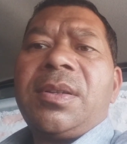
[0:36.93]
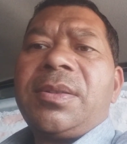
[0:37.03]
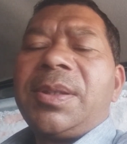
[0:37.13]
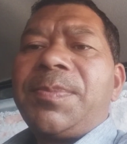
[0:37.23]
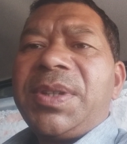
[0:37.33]

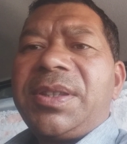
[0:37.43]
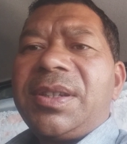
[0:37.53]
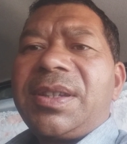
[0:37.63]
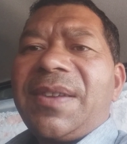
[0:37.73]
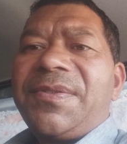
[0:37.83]
The
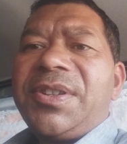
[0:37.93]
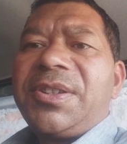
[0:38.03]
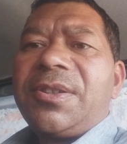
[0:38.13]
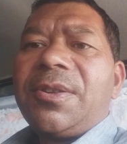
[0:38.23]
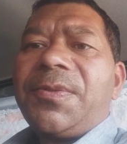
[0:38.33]
basic
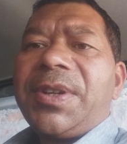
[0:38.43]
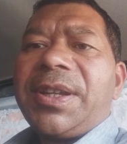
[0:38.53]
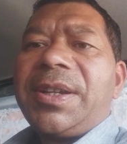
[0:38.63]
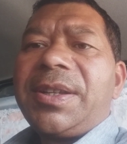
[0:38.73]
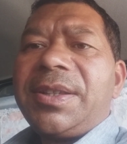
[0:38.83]
definition of
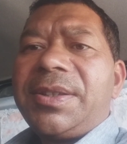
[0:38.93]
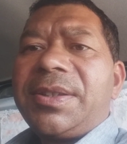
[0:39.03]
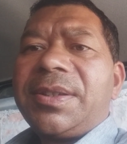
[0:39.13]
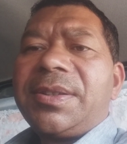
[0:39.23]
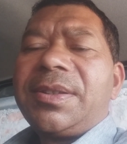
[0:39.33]
current
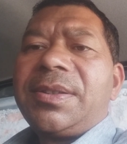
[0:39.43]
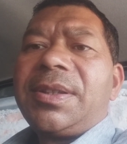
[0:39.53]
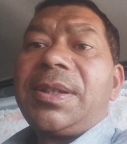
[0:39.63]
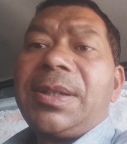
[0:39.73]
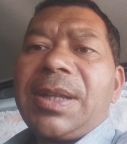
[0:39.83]
is
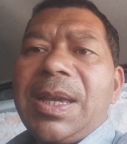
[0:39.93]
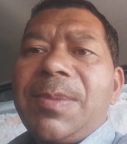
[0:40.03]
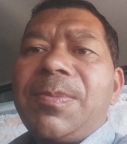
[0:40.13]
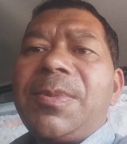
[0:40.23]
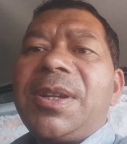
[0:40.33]
the
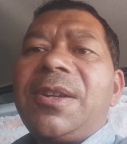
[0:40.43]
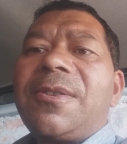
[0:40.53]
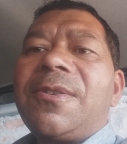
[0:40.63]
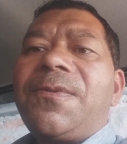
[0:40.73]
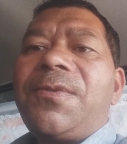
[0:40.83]
time
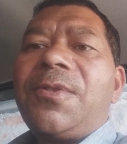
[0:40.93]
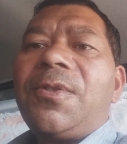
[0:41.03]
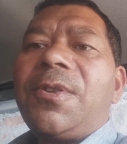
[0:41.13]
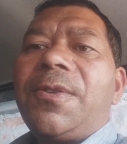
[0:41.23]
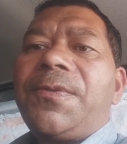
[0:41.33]
rate of
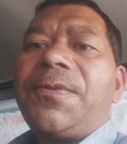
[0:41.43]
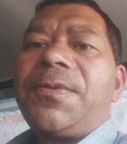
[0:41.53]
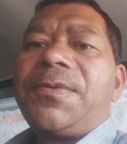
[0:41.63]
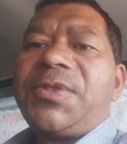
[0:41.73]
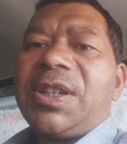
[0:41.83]
flow of
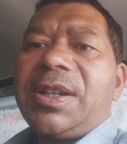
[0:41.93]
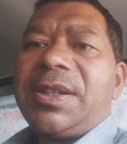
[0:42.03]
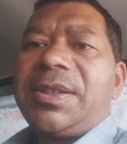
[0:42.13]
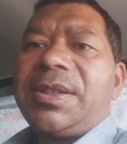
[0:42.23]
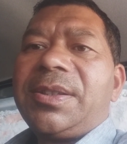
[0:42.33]

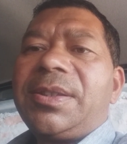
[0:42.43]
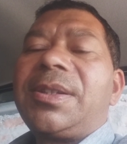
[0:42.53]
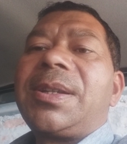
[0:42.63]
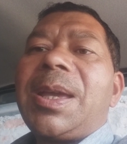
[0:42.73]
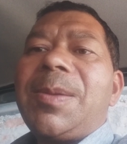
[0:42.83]
charge, the
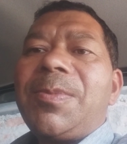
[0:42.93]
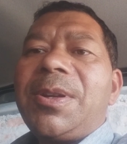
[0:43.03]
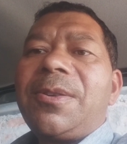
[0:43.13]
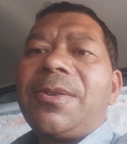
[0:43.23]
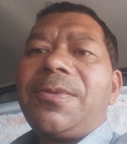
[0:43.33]
time
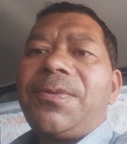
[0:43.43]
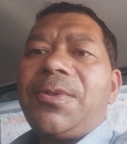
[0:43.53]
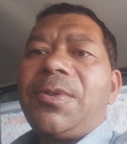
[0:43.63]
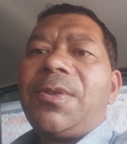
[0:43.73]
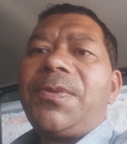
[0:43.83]
rate of
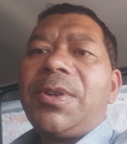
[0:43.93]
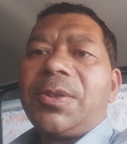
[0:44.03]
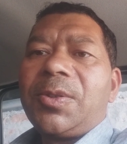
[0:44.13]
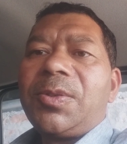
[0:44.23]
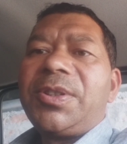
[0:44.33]
flow of
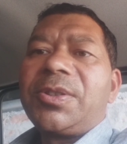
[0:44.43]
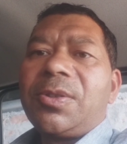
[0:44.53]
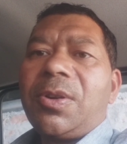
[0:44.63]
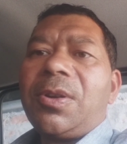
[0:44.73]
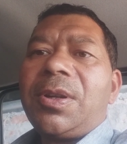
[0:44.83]
electron is
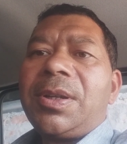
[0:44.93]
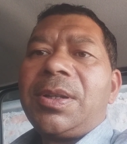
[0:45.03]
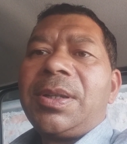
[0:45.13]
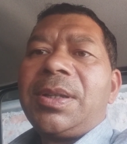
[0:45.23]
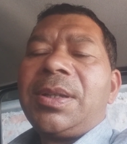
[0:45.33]
called
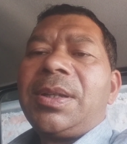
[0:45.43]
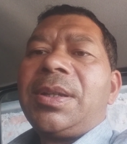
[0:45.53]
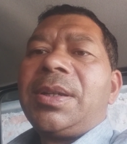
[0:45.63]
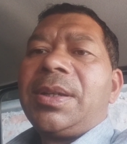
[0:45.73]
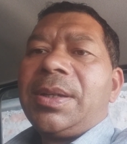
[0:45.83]

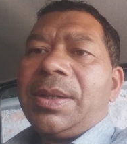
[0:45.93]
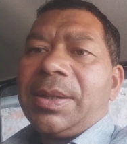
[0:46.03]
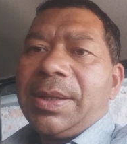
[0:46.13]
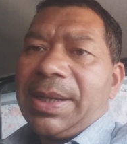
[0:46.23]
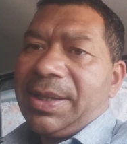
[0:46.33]

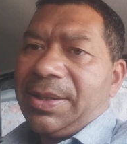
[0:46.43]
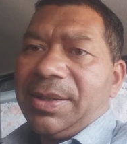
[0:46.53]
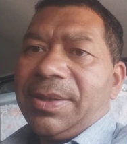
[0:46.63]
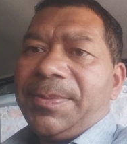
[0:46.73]
current.